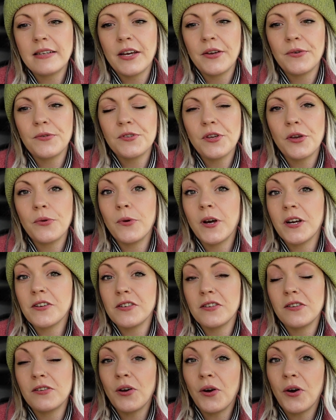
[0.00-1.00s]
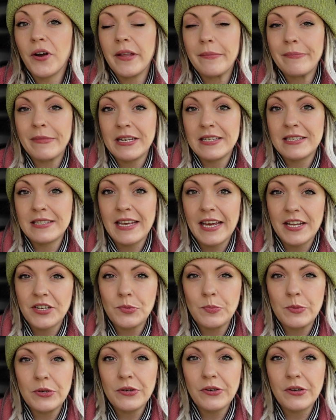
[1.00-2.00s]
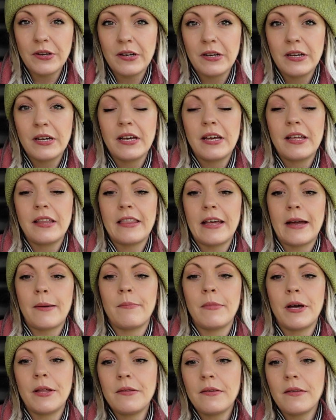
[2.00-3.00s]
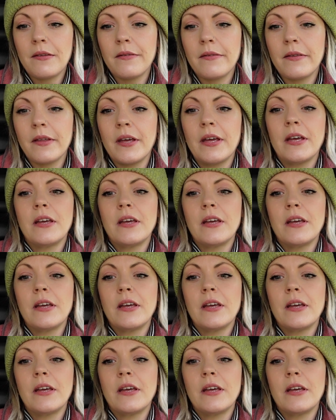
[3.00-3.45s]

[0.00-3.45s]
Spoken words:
I also worked a lot in my sketchbook that month.